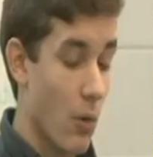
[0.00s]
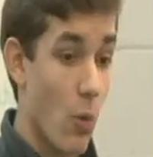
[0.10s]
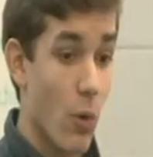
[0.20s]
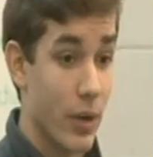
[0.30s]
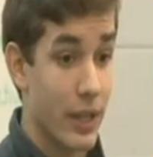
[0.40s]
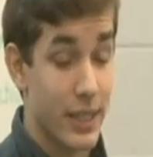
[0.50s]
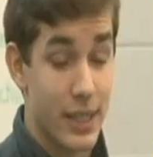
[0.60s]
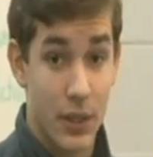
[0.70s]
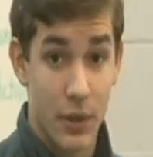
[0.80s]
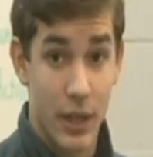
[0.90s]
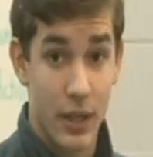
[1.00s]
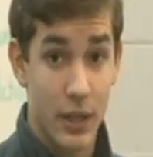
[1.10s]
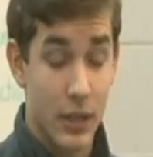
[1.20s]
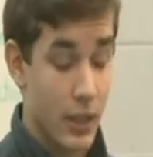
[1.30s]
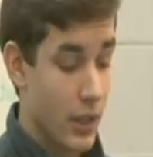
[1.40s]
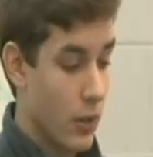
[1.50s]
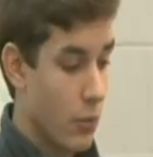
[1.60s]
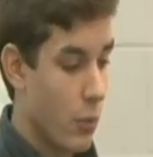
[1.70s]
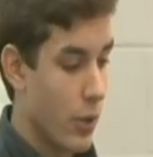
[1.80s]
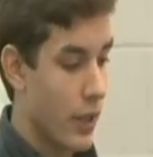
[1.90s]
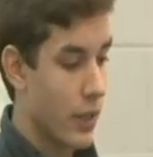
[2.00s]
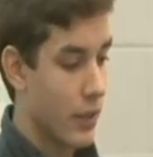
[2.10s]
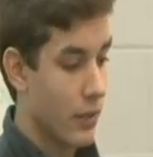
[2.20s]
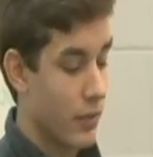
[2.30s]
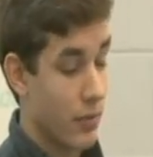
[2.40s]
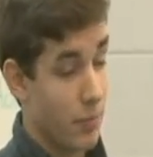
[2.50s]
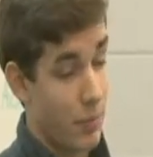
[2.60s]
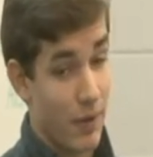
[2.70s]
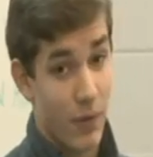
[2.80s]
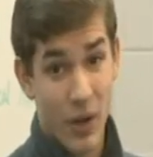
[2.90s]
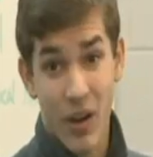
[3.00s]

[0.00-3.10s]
war in Syria would be very